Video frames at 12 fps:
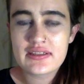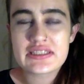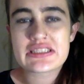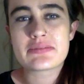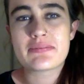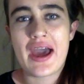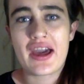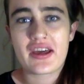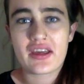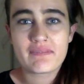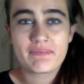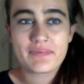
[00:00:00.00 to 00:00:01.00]

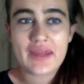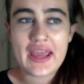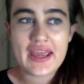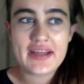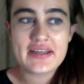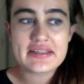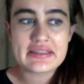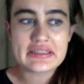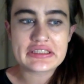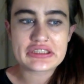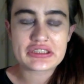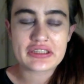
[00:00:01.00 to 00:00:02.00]
Smack, and
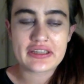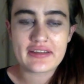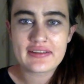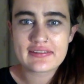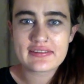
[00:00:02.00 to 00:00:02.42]
literally